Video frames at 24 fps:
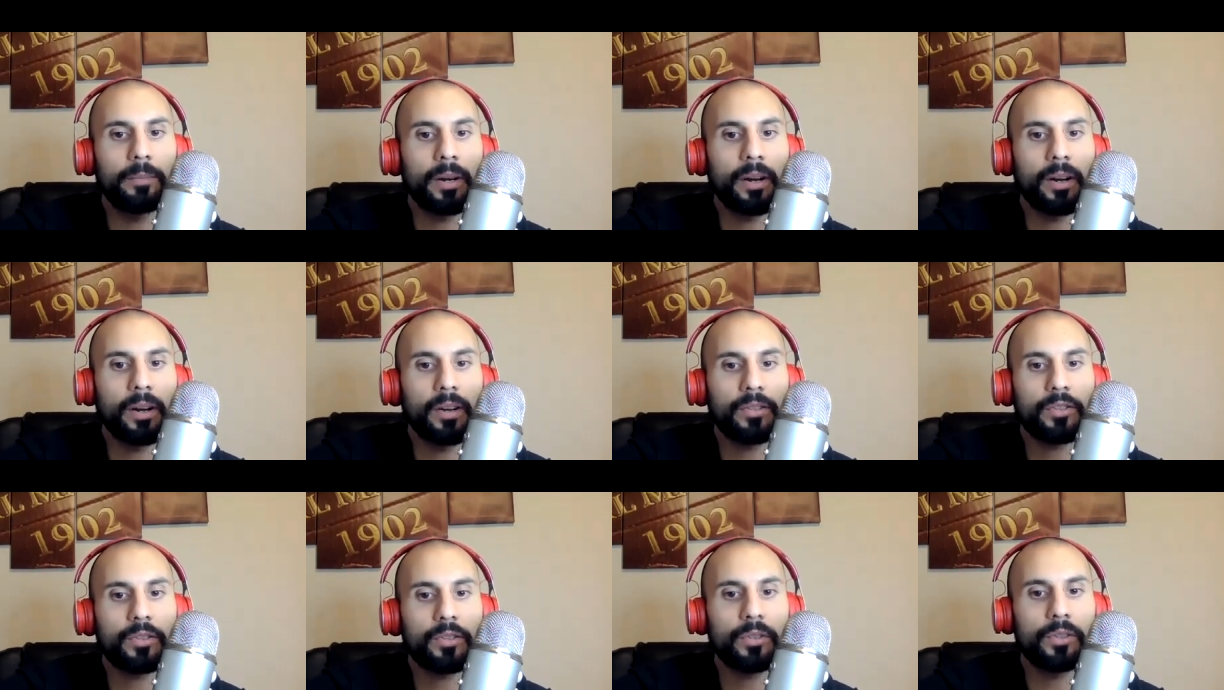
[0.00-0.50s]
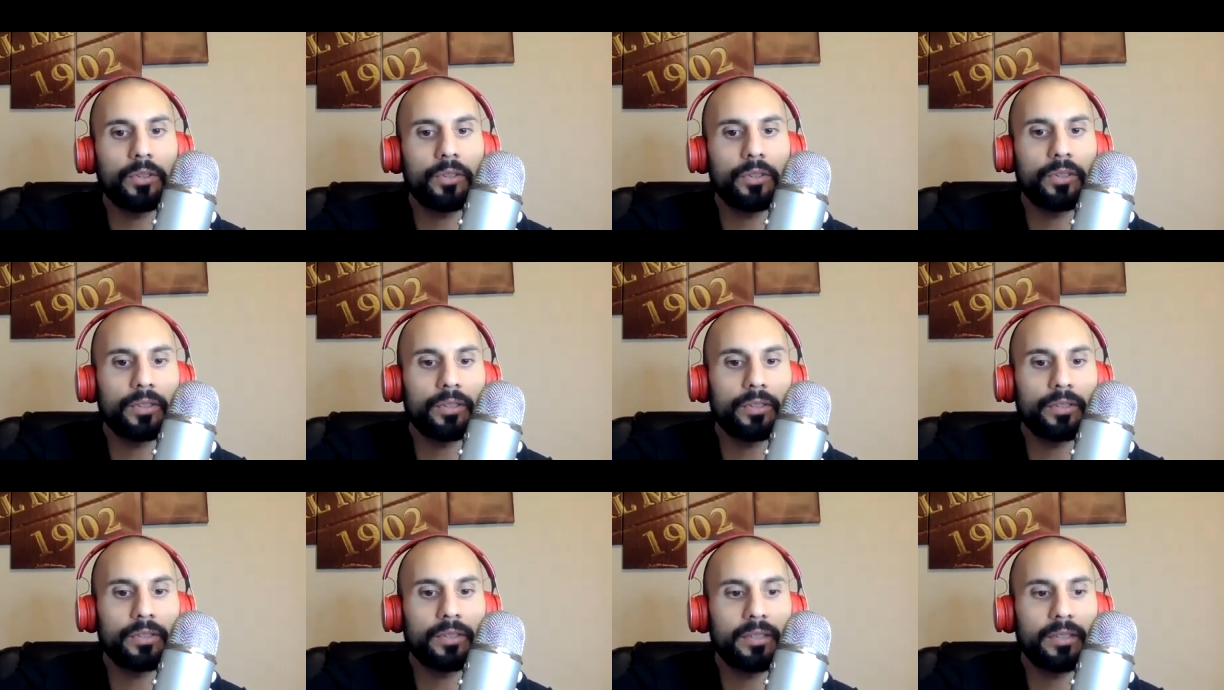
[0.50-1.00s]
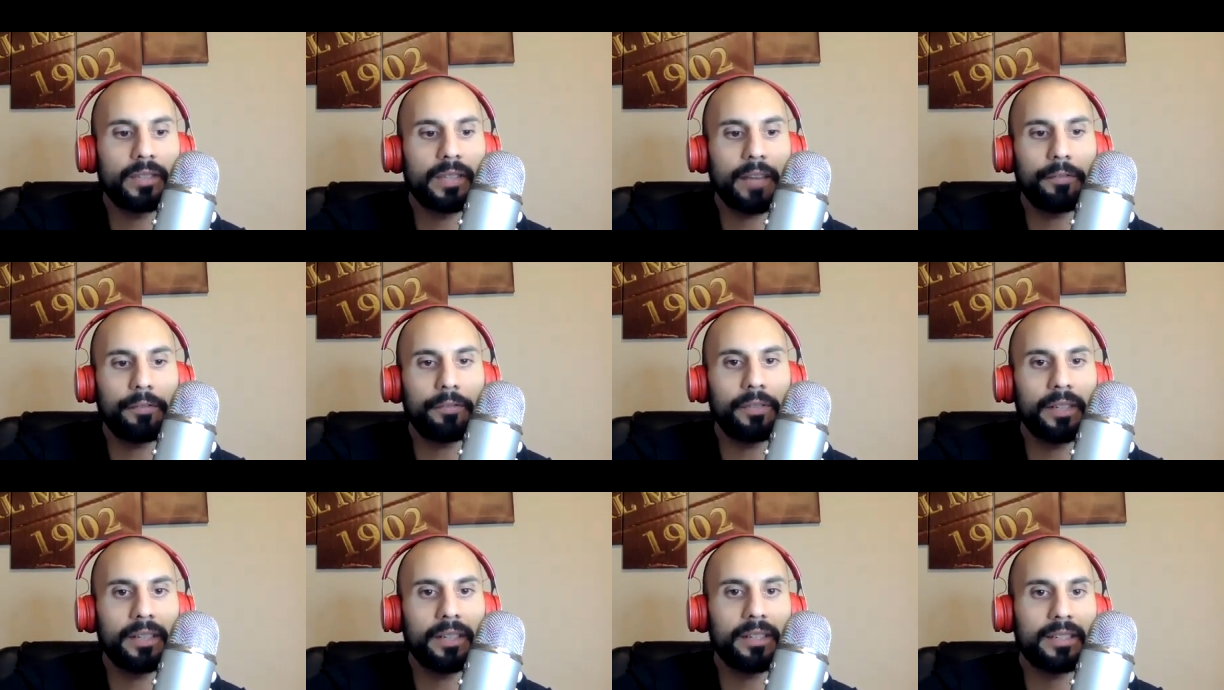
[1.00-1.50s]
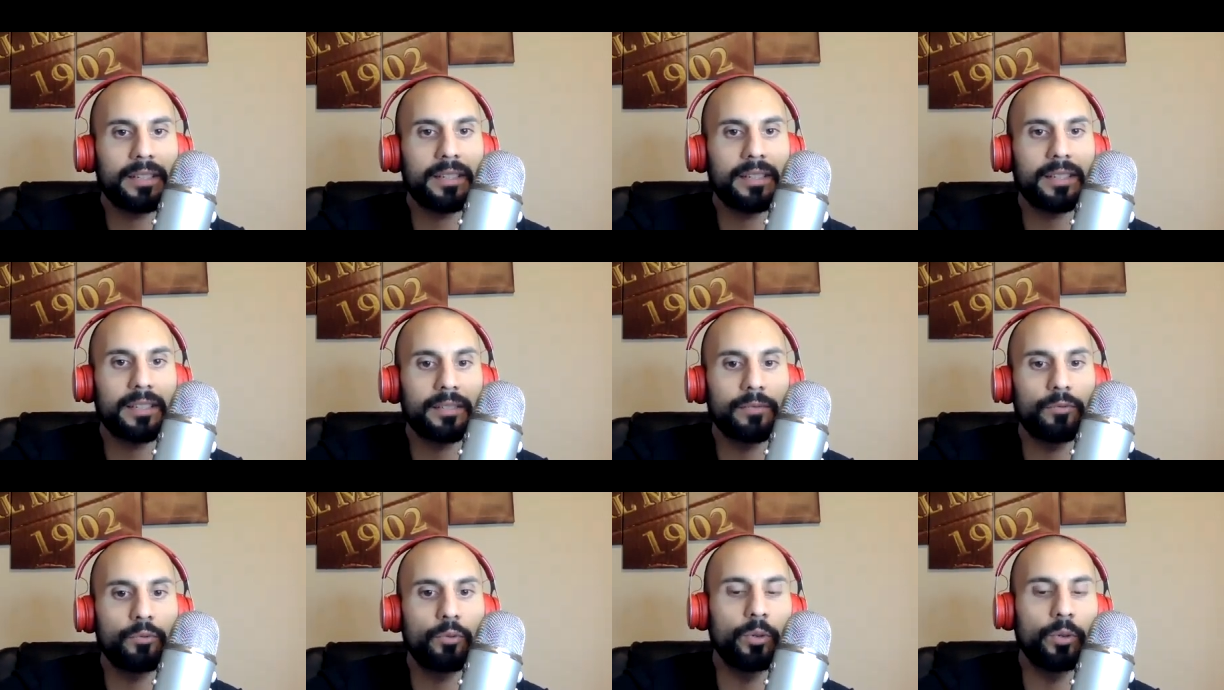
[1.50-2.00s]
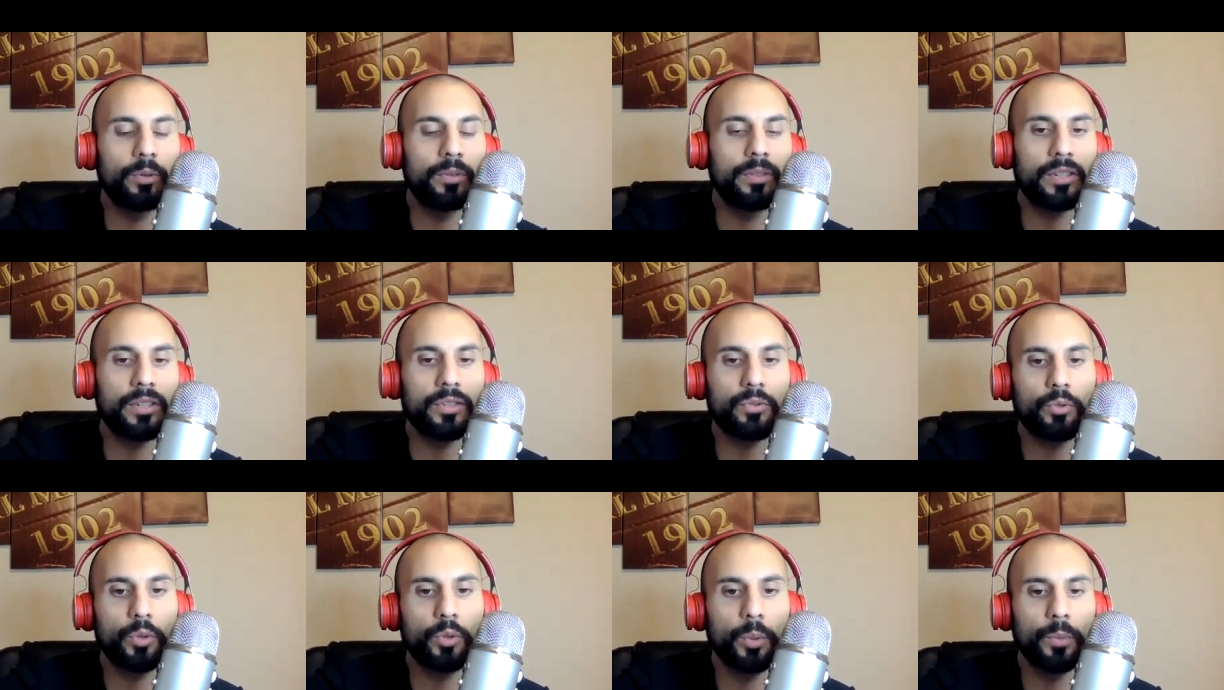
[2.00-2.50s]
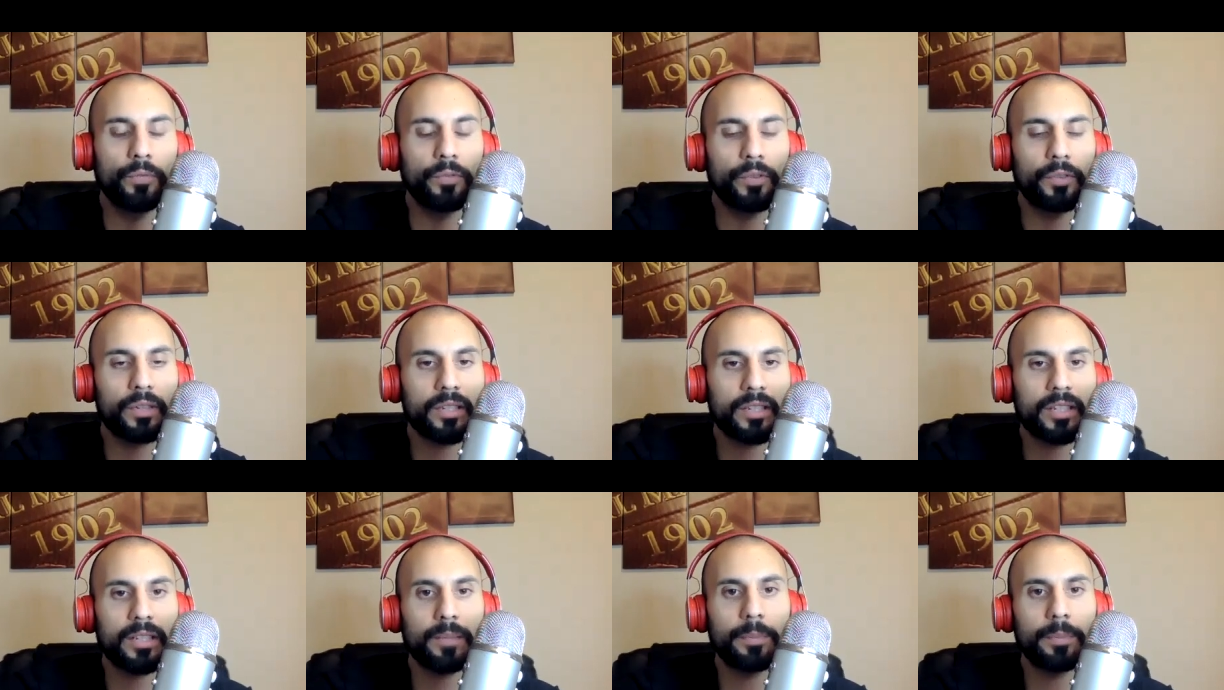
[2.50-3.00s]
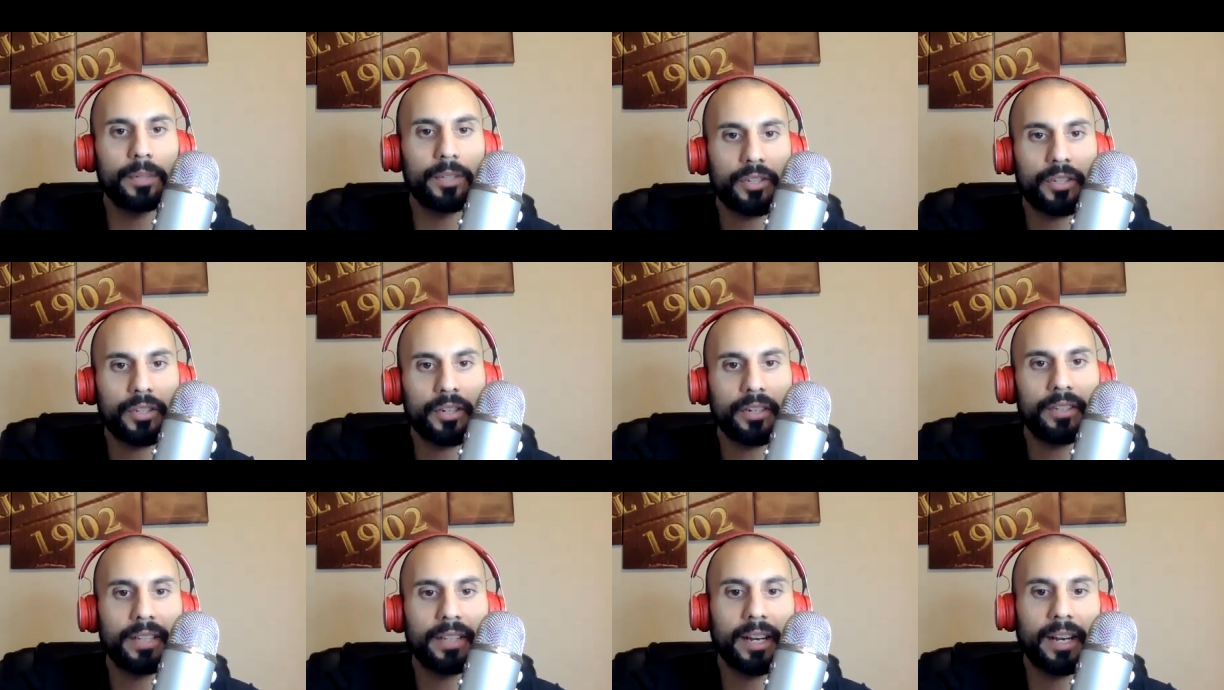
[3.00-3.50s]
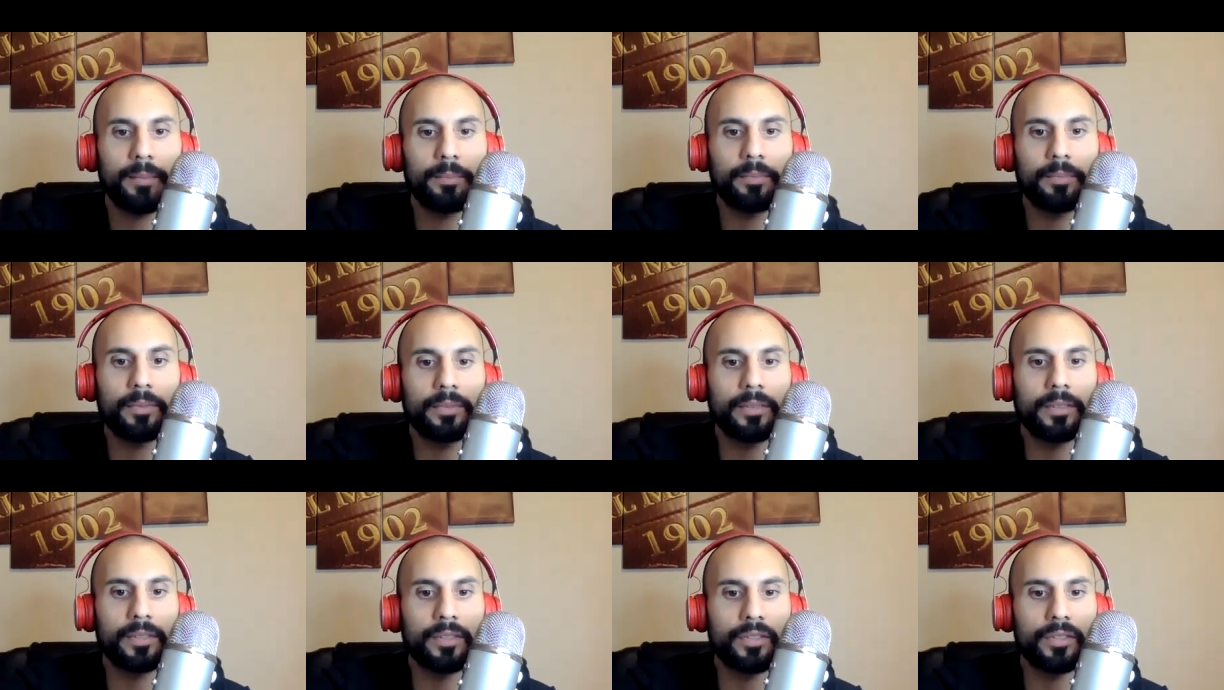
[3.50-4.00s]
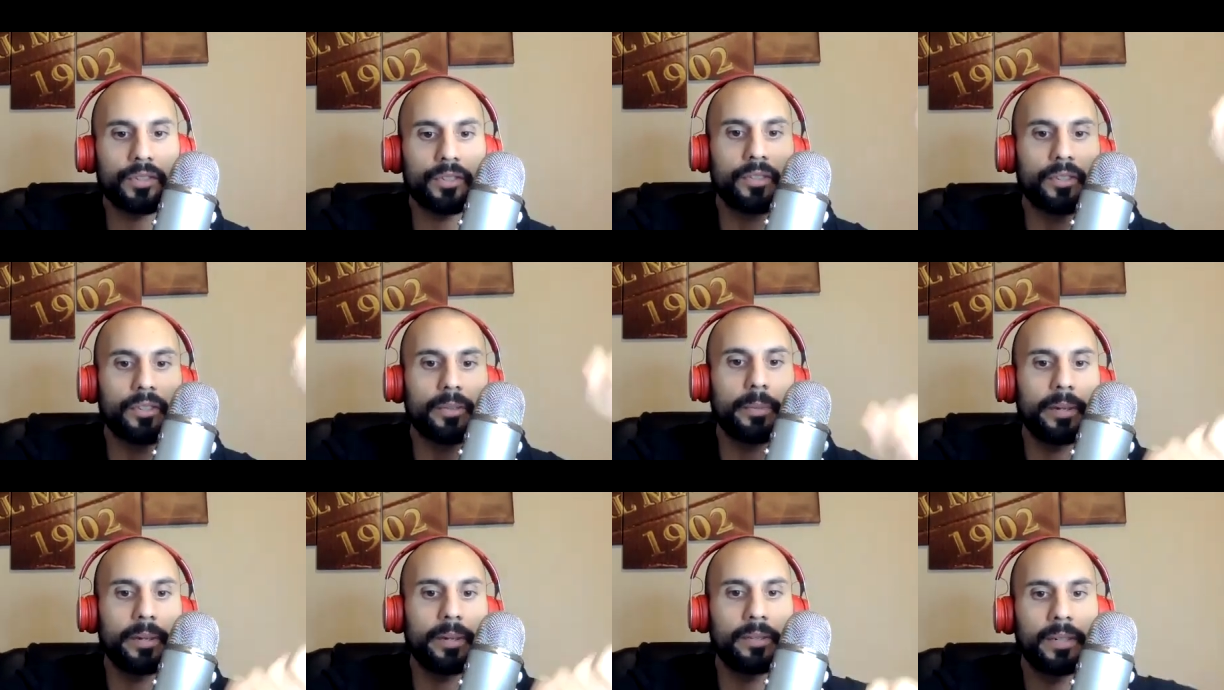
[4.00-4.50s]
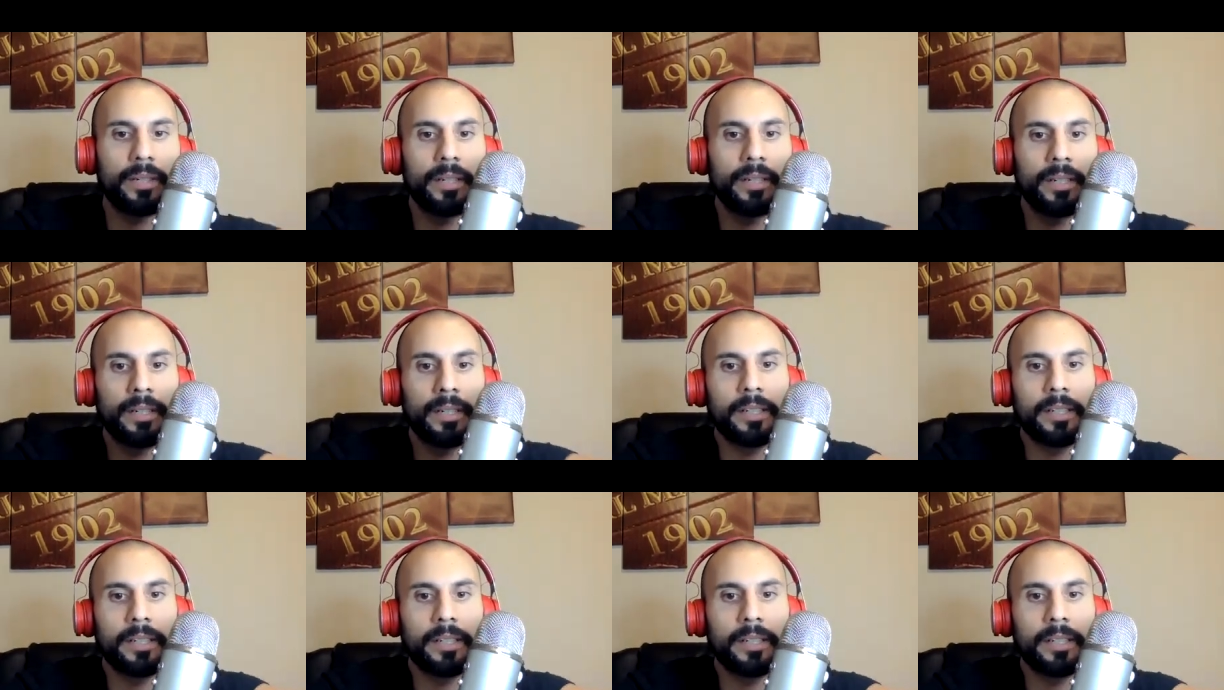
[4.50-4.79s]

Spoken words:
but also there's room for slippage there that I'm concerned about.